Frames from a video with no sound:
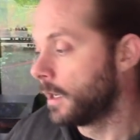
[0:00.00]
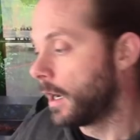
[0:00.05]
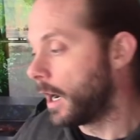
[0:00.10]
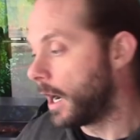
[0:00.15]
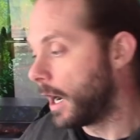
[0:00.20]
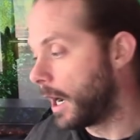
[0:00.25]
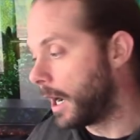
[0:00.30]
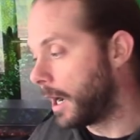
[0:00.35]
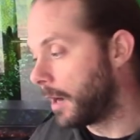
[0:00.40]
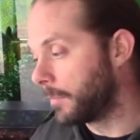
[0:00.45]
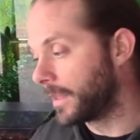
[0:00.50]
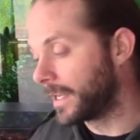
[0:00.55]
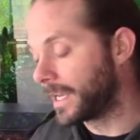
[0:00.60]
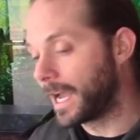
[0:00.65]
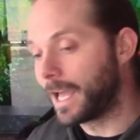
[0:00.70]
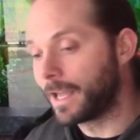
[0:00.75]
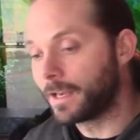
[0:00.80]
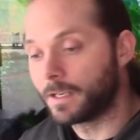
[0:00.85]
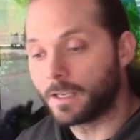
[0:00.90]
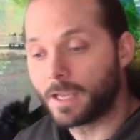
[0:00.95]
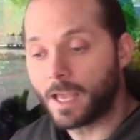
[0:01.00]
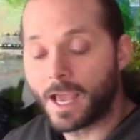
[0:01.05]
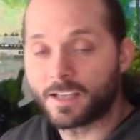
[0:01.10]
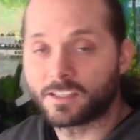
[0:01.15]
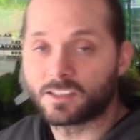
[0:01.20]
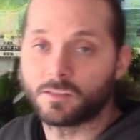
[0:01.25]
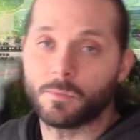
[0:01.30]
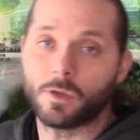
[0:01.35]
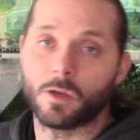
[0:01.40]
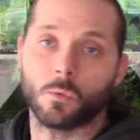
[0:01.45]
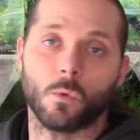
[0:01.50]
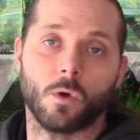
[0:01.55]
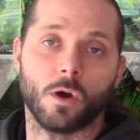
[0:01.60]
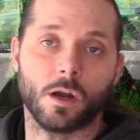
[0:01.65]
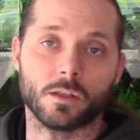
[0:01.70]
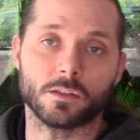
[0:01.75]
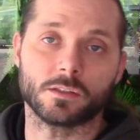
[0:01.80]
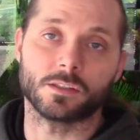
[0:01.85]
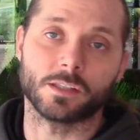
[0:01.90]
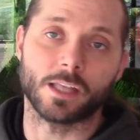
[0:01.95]
Um, they got estimate
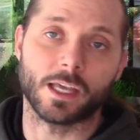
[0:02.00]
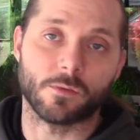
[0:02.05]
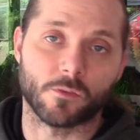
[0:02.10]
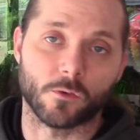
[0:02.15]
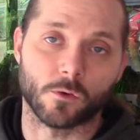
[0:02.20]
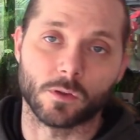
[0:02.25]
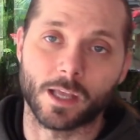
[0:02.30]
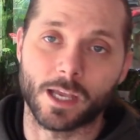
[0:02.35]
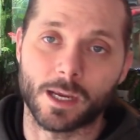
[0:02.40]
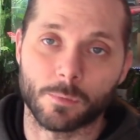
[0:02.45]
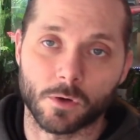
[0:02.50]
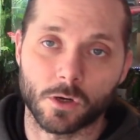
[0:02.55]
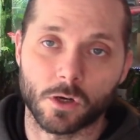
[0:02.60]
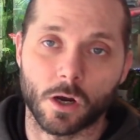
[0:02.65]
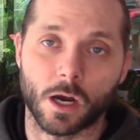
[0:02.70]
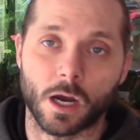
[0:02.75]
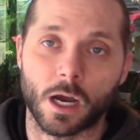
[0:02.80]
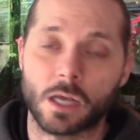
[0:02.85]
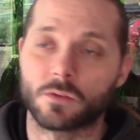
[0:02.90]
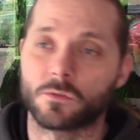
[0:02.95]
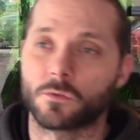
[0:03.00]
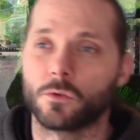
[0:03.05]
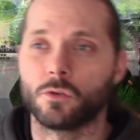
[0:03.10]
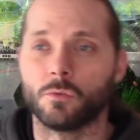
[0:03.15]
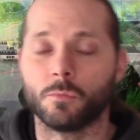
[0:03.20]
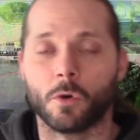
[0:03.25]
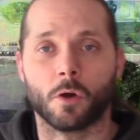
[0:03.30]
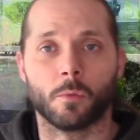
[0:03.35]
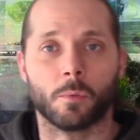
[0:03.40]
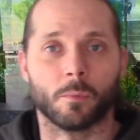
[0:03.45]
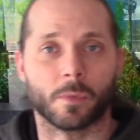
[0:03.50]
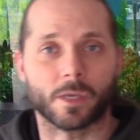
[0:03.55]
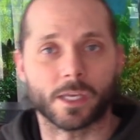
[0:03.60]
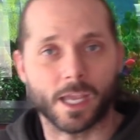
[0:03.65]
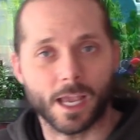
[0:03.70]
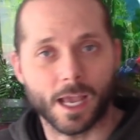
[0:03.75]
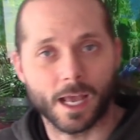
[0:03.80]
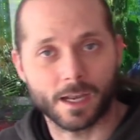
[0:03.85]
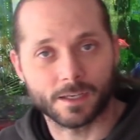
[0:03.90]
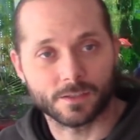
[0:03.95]
ones for labor costs for you mobile
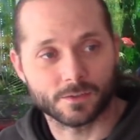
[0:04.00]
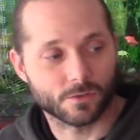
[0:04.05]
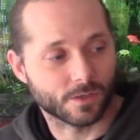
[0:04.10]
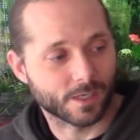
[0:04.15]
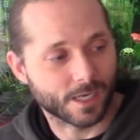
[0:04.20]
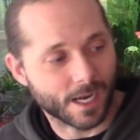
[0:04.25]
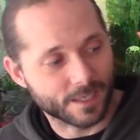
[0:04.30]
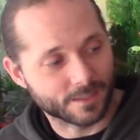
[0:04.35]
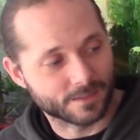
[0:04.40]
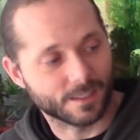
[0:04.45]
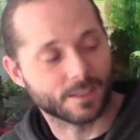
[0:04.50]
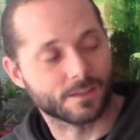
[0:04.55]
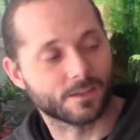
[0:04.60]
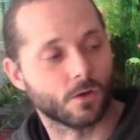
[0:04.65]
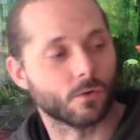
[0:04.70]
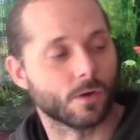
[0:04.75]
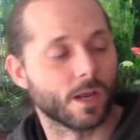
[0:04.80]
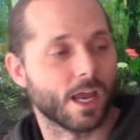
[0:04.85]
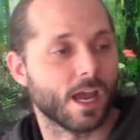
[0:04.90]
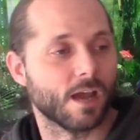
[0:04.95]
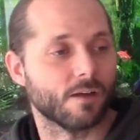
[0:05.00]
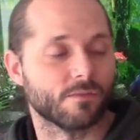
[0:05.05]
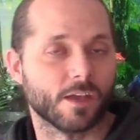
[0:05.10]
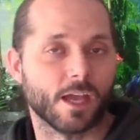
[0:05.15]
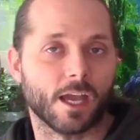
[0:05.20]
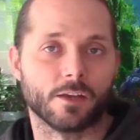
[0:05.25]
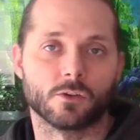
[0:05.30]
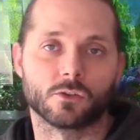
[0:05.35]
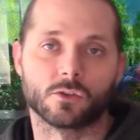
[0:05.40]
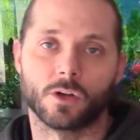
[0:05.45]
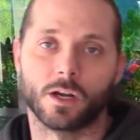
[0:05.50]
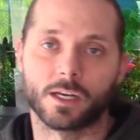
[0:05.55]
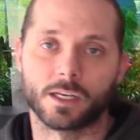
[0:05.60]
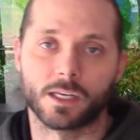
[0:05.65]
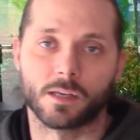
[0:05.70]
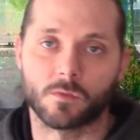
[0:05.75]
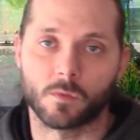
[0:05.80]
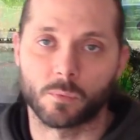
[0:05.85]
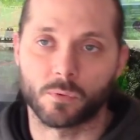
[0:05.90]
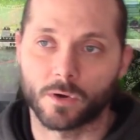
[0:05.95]
mechanics or guys that don't have that. You're trying to
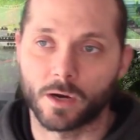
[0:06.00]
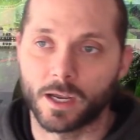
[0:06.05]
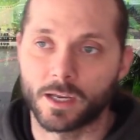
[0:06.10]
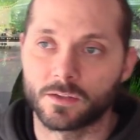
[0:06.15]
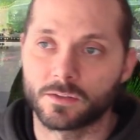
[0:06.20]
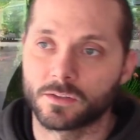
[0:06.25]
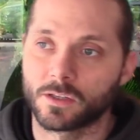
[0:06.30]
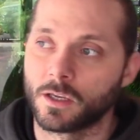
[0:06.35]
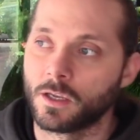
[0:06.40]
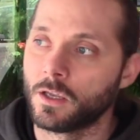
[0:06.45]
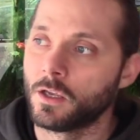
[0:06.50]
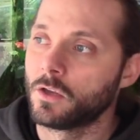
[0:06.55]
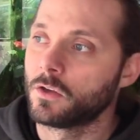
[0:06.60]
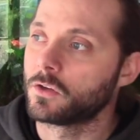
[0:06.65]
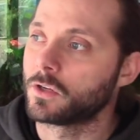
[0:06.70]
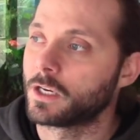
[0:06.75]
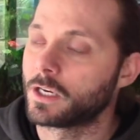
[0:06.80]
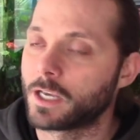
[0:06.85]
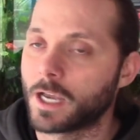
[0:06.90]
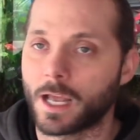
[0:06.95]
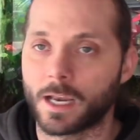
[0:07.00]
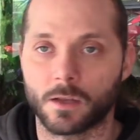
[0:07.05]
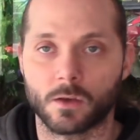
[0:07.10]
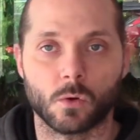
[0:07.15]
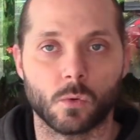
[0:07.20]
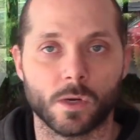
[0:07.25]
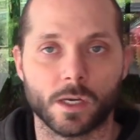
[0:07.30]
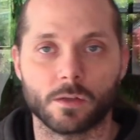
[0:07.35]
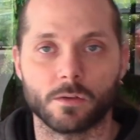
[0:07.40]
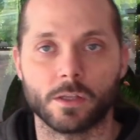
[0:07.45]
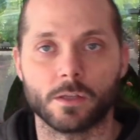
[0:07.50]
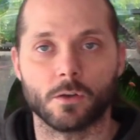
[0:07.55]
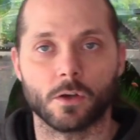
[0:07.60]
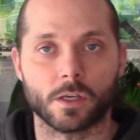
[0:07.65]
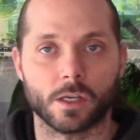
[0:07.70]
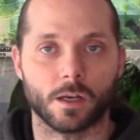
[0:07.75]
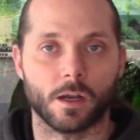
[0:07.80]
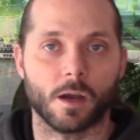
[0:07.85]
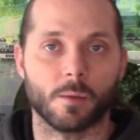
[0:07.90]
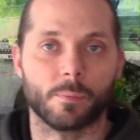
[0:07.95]
give a price. You can kind of quickly
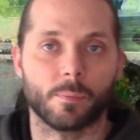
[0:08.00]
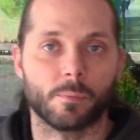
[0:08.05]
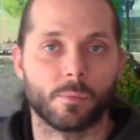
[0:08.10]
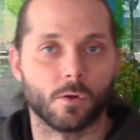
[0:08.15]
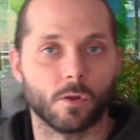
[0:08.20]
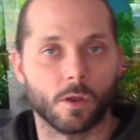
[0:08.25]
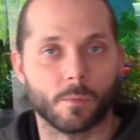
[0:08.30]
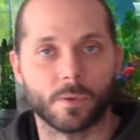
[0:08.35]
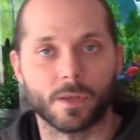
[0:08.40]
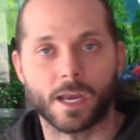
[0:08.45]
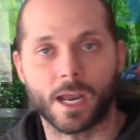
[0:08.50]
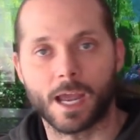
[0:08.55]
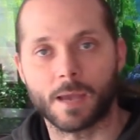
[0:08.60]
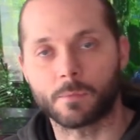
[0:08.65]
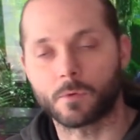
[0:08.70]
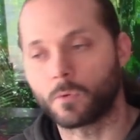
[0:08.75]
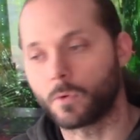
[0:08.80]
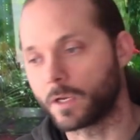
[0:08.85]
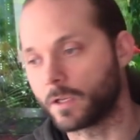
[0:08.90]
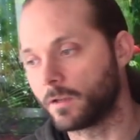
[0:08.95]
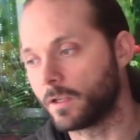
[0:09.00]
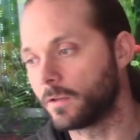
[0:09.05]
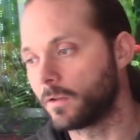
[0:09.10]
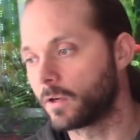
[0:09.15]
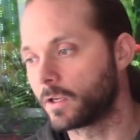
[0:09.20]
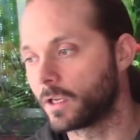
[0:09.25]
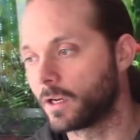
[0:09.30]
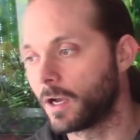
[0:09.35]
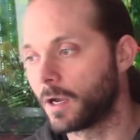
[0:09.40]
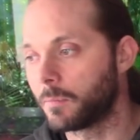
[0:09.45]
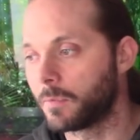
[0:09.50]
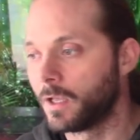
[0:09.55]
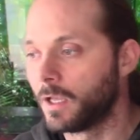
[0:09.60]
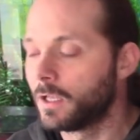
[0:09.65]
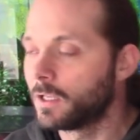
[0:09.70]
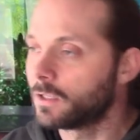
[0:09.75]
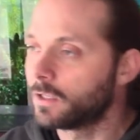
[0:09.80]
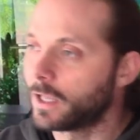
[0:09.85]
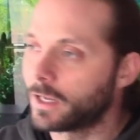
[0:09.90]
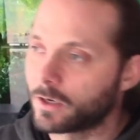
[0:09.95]
look it up, pull up an app, quickly look it up,
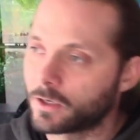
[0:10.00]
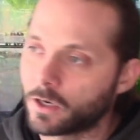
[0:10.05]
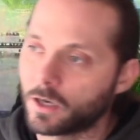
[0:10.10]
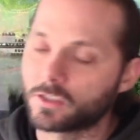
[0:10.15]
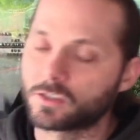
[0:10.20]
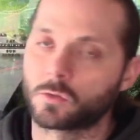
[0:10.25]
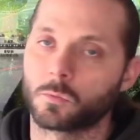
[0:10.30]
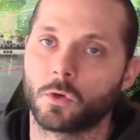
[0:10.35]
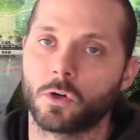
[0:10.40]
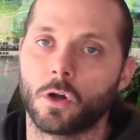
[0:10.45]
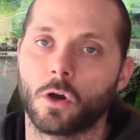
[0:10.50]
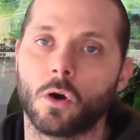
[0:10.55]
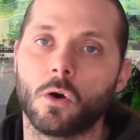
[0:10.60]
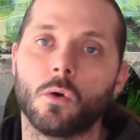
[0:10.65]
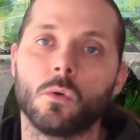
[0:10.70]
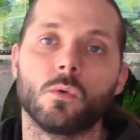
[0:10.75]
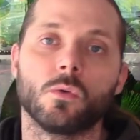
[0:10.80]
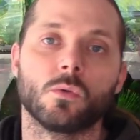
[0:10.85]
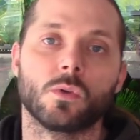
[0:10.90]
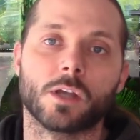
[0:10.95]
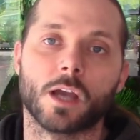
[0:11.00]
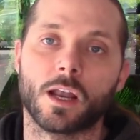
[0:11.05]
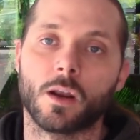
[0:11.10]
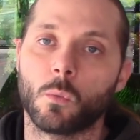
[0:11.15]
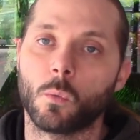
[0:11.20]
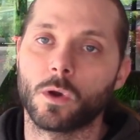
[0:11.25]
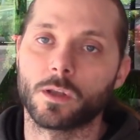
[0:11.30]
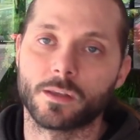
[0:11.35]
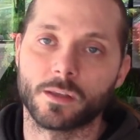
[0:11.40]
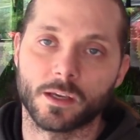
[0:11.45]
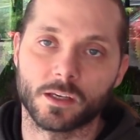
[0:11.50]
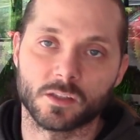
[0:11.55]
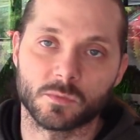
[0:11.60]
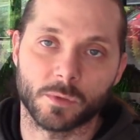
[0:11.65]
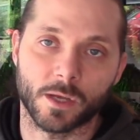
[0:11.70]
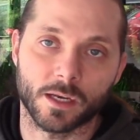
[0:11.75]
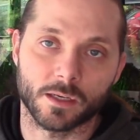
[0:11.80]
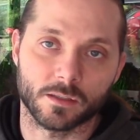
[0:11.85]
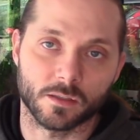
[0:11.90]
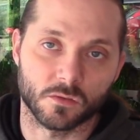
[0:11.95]
let a customer know kind of what to
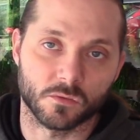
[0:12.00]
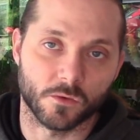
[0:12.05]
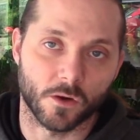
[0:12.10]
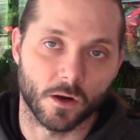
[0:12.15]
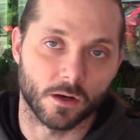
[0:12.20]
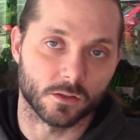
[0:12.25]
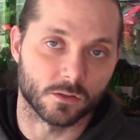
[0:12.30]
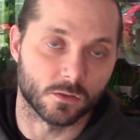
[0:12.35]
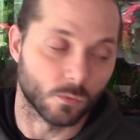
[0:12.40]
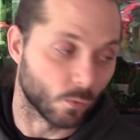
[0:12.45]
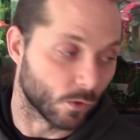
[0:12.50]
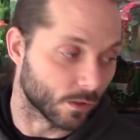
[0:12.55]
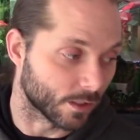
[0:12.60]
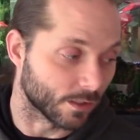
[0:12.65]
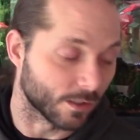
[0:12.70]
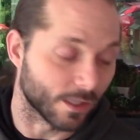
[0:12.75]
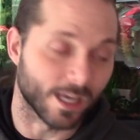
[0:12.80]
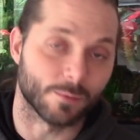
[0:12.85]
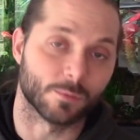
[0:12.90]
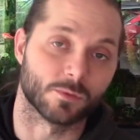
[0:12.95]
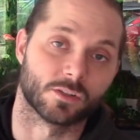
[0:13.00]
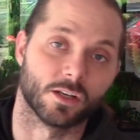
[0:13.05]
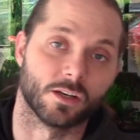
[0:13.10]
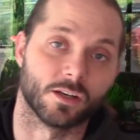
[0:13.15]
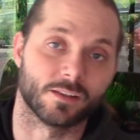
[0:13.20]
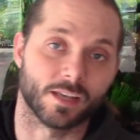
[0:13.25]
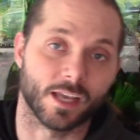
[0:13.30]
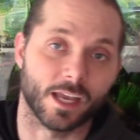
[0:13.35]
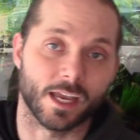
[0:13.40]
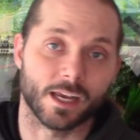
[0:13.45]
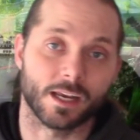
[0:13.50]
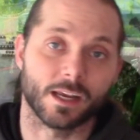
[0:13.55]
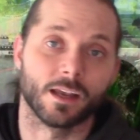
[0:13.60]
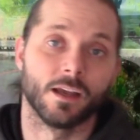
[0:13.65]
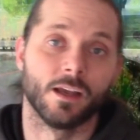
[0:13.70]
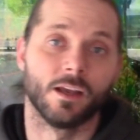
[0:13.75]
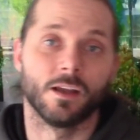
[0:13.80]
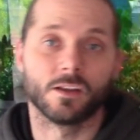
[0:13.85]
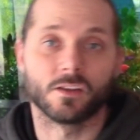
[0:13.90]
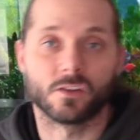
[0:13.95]
expect as far as what the labor is going to take,
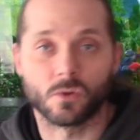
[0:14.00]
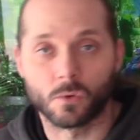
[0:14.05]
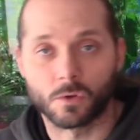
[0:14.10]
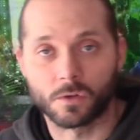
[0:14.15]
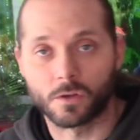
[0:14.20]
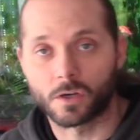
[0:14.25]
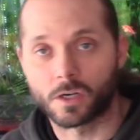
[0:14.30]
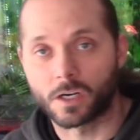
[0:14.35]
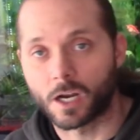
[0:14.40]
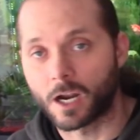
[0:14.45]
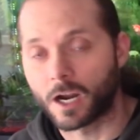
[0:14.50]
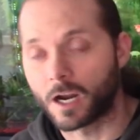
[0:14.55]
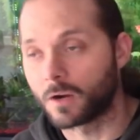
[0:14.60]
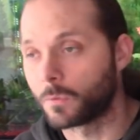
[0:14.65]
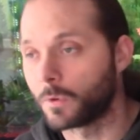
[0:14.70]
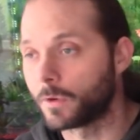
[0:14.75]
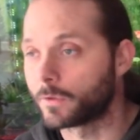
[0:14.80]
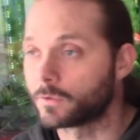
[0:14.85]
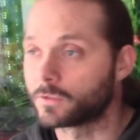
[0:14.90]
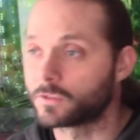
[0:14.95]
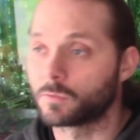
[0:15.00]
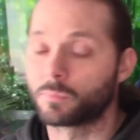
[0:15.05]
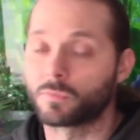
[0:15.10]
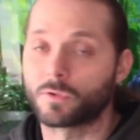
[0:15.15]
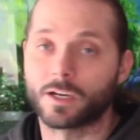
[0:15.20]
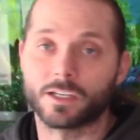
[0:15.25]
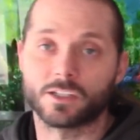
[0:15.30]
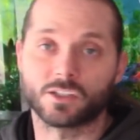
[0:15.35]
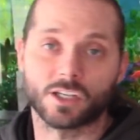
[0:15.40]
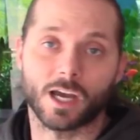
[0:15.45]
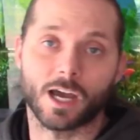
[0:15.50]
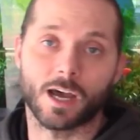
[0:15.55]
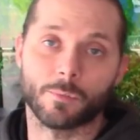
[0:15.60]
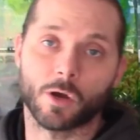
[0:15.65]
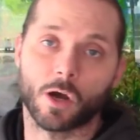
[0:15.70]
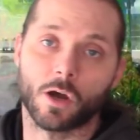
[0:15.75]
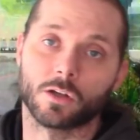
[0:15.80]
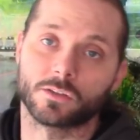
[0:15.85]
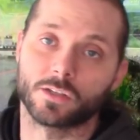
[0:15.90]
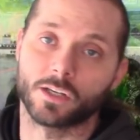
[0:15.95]
doing their car, whether it's a brake job,
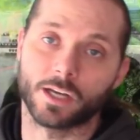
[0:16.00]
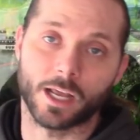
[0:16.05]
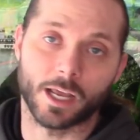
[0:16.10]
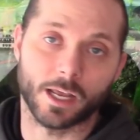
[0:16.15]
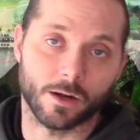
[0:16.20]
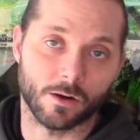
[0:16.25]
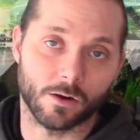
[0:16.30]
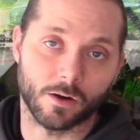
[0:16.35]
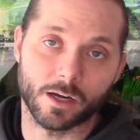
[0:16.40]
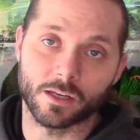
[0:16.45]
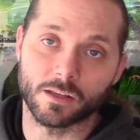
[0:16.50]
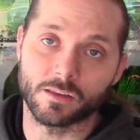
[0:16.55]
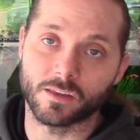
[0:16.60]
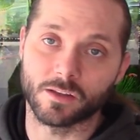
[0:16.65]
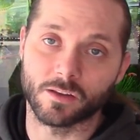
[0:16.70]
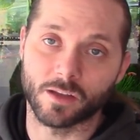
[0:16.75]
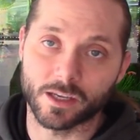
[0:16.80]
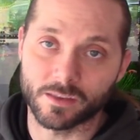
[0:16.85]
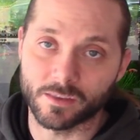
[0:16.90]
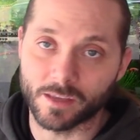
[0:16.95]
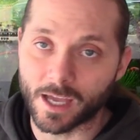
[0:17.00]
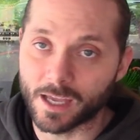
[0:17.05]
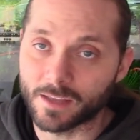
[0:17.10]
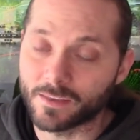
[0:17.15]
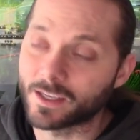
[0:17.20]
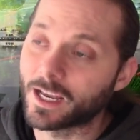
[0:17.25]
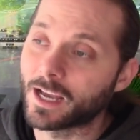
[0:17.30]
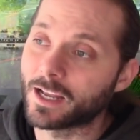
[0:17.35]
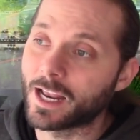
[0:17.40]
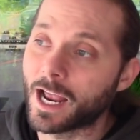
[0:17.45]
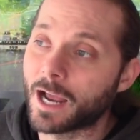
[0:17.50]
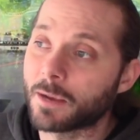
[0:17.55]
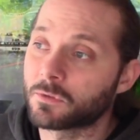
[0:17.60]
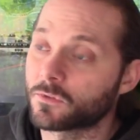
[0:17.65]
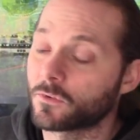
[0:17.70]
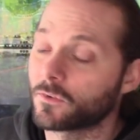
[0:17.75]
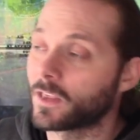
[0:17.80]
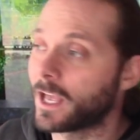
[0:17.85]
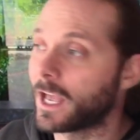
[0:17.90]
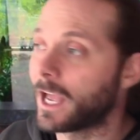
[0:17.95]
alternator, anything like that. They got apps
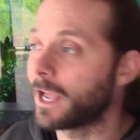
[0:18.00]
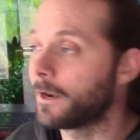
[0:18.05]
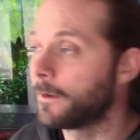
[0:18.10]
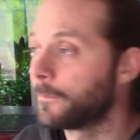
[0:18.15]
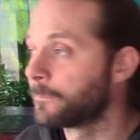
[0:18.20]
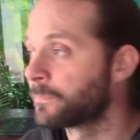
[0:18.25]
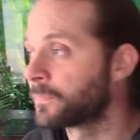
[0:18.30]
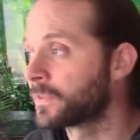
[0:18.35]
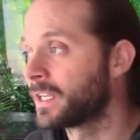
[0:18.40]
for that.